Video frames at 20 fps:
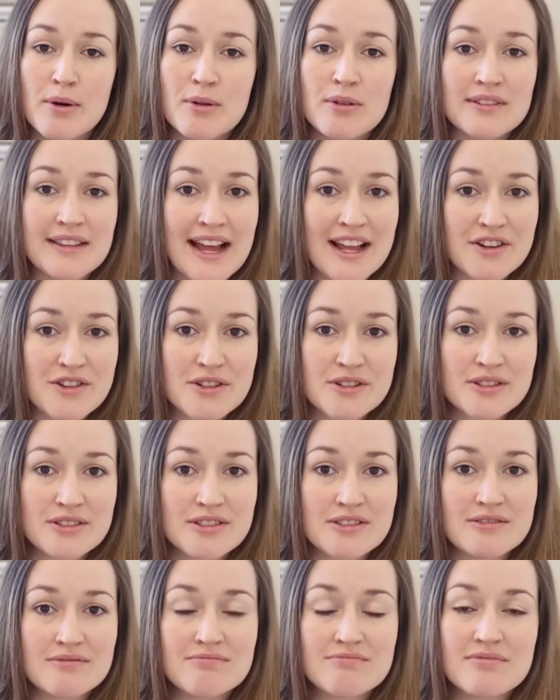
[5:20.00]
all
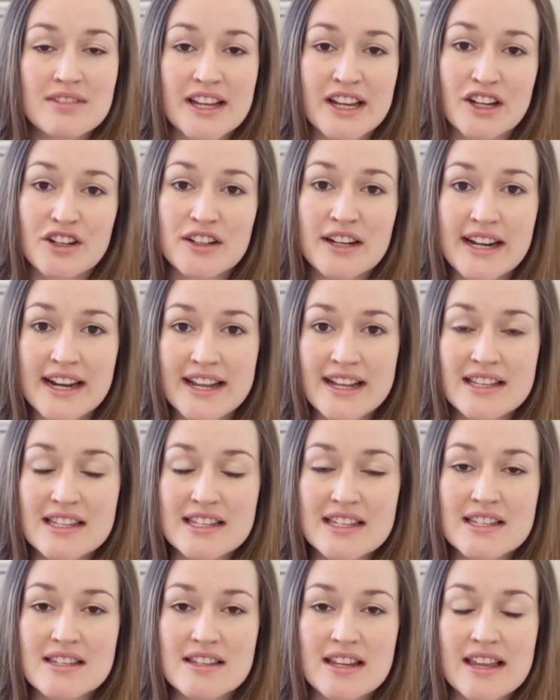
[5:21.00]
natural
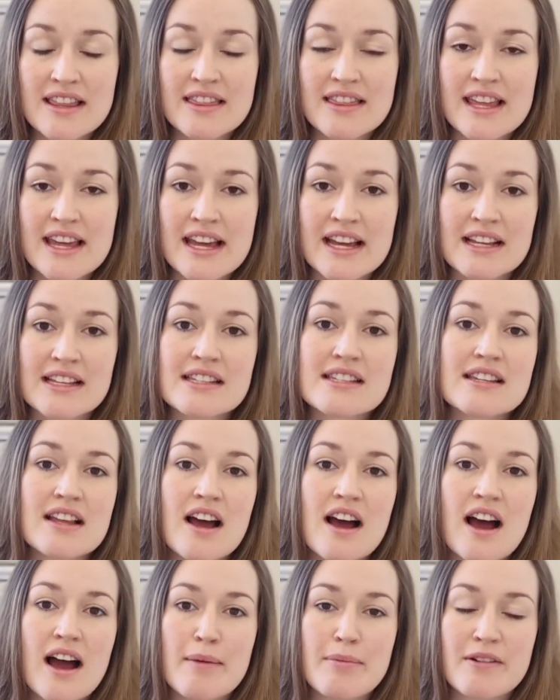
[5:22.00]
ingredients in things.
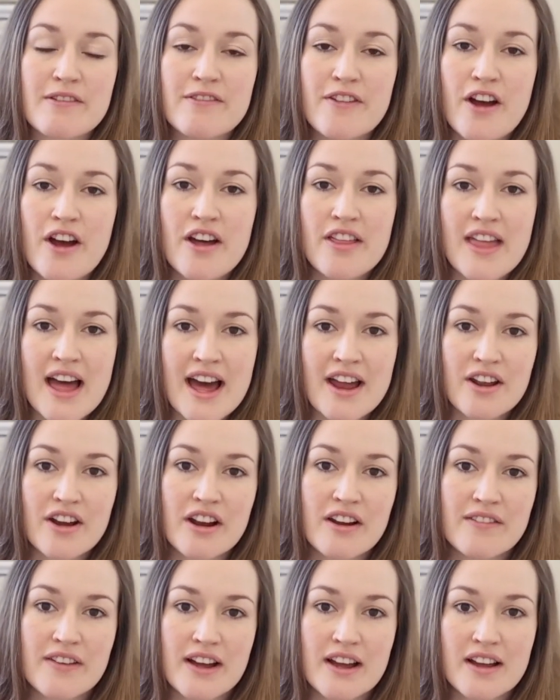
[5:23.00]
I prefer that
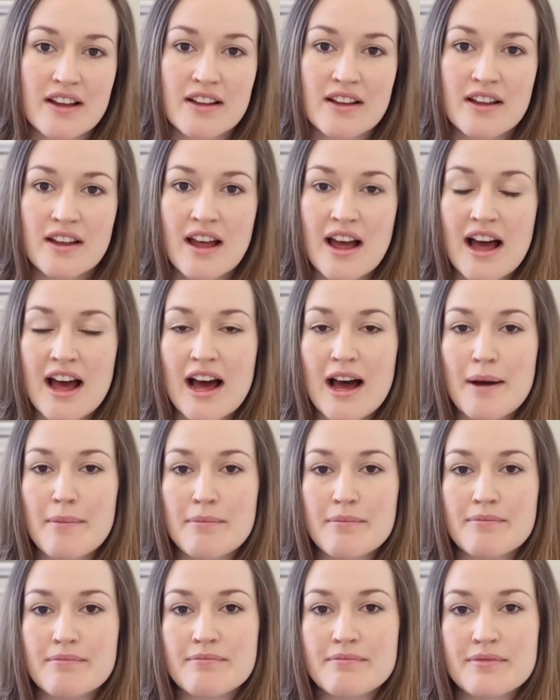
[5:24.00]
over,
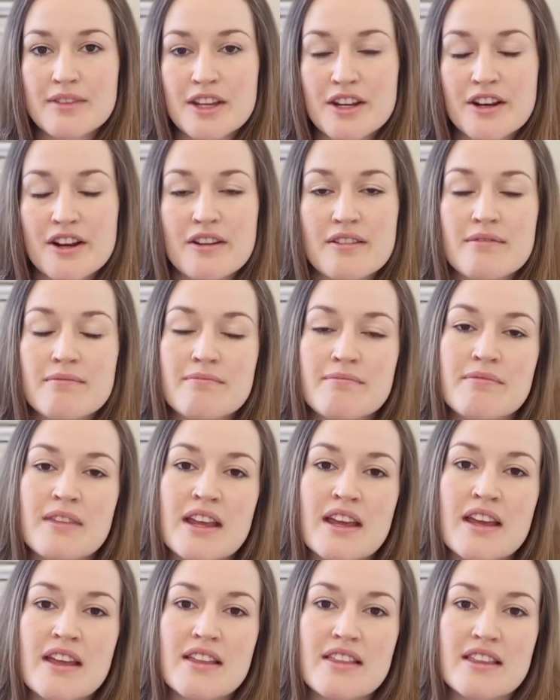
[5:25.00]
you know,
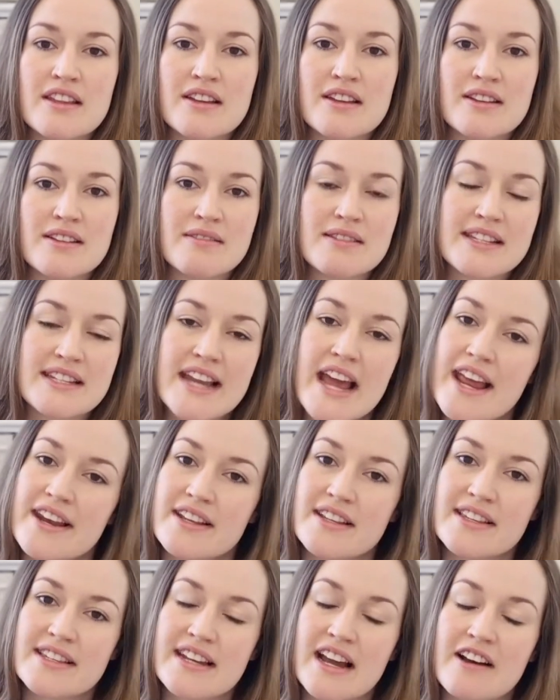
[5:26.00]
the
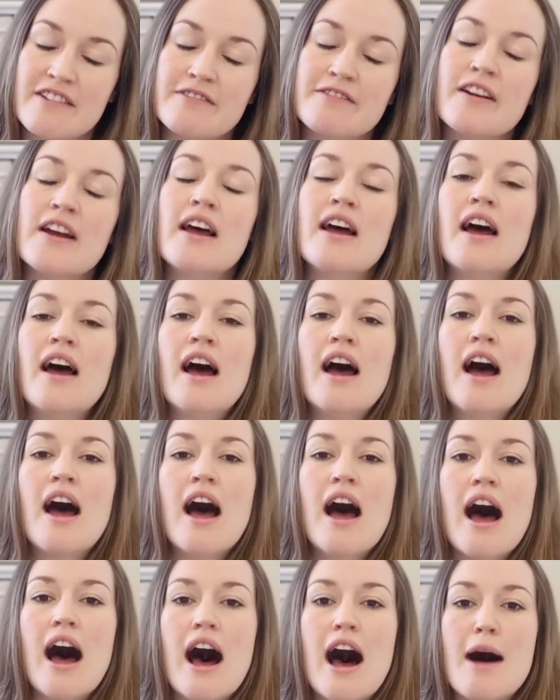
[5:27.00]
standard stuff.
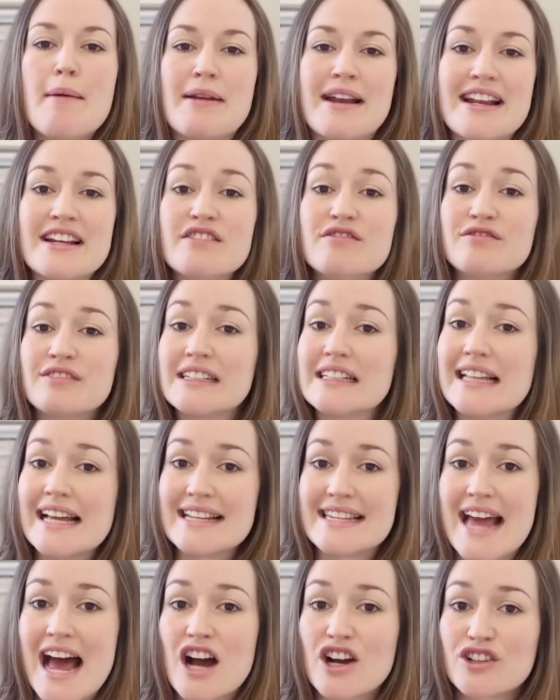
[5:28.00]
And I didn't
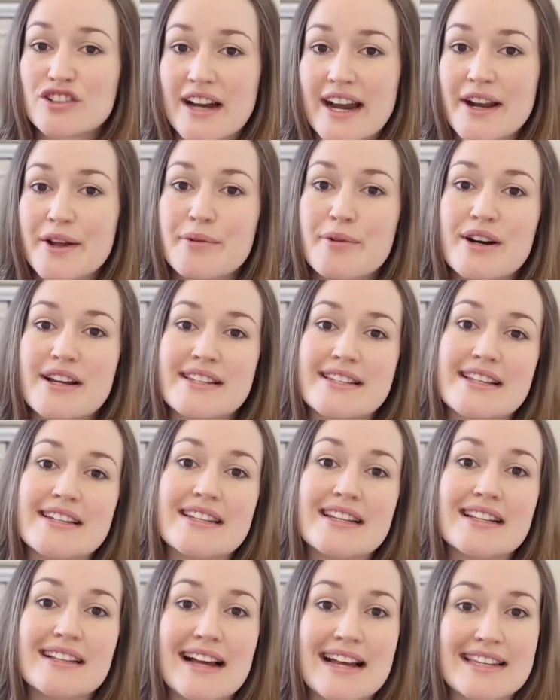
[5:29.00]
realize how great it was
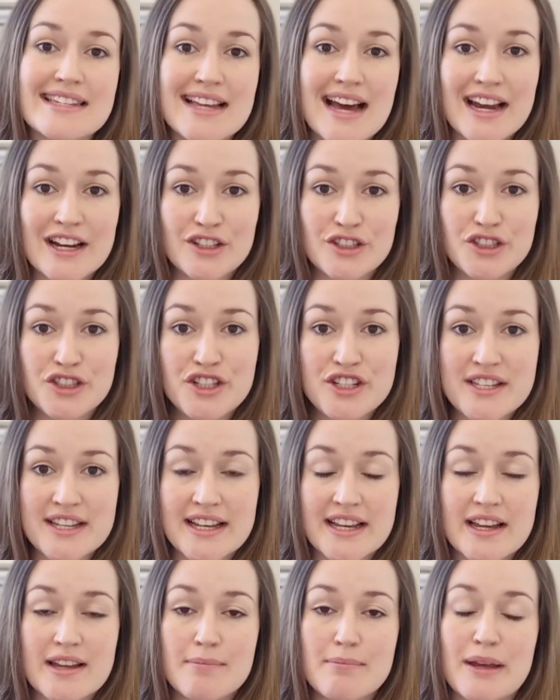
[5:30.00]
until I started
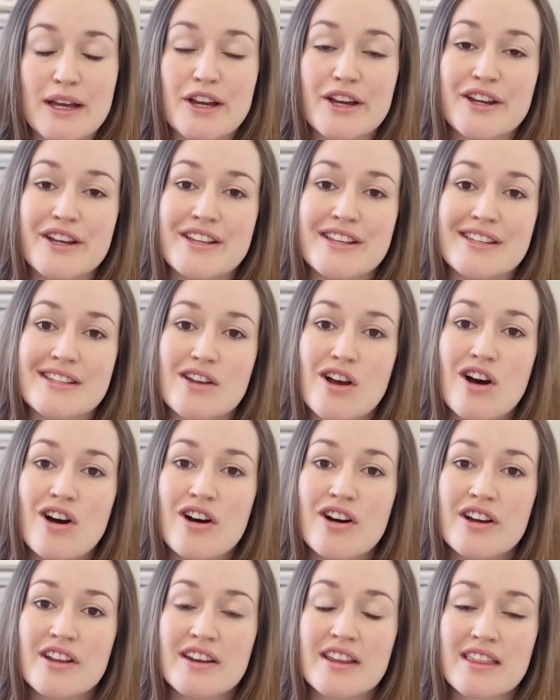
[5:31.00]
using it, because
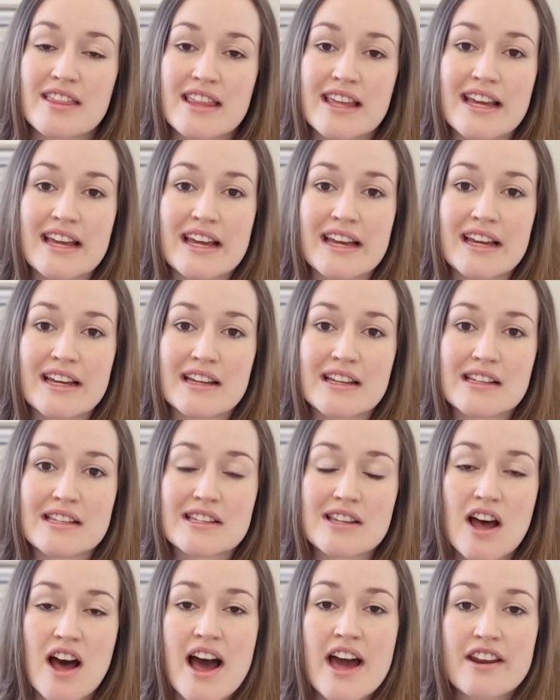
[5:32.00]
on the
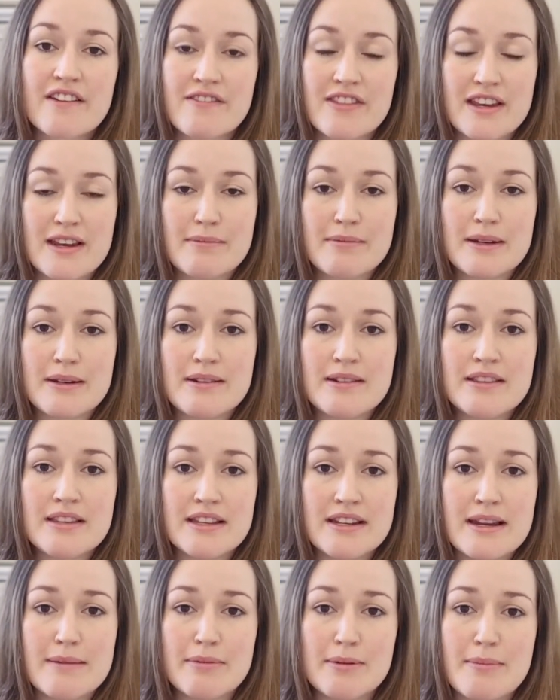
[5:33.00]
side of
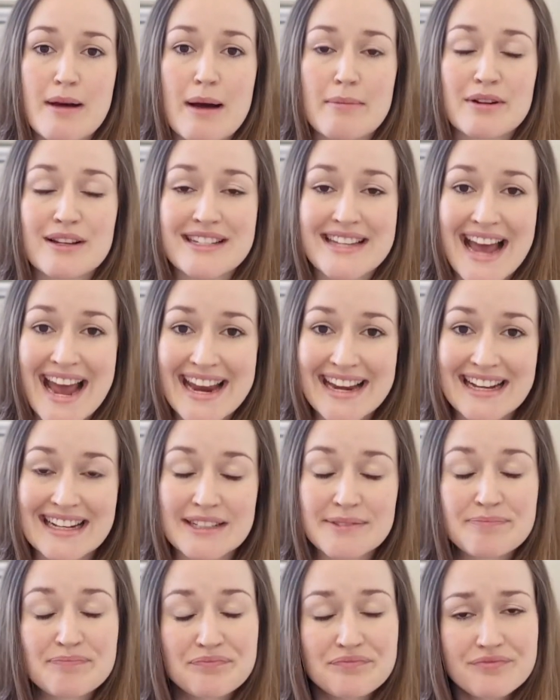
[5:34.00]
the nipple balm
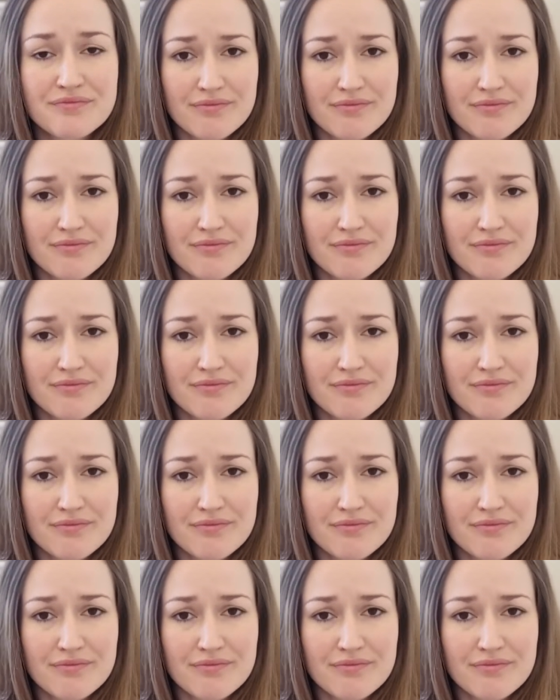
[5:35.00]
container,